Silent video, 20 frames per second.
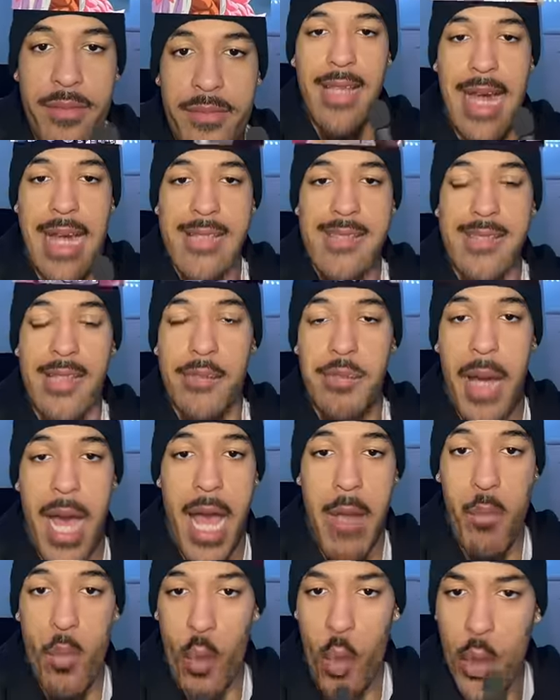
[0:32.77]
Last up,
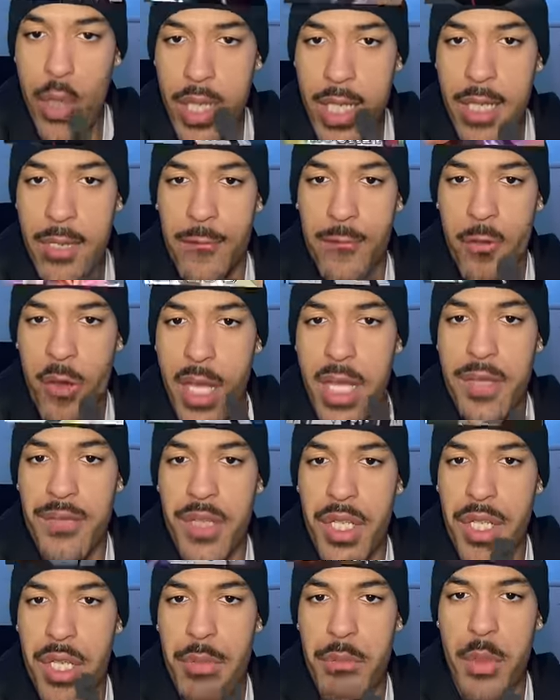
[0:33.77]
I'm really afraid
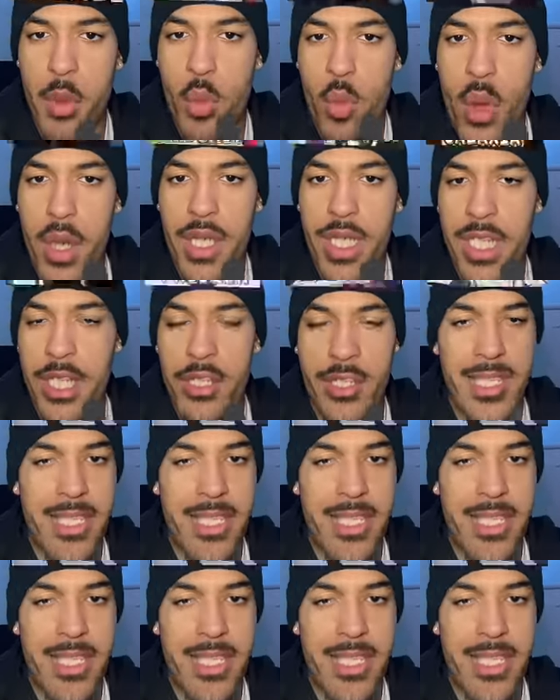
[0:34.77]
of the number one here.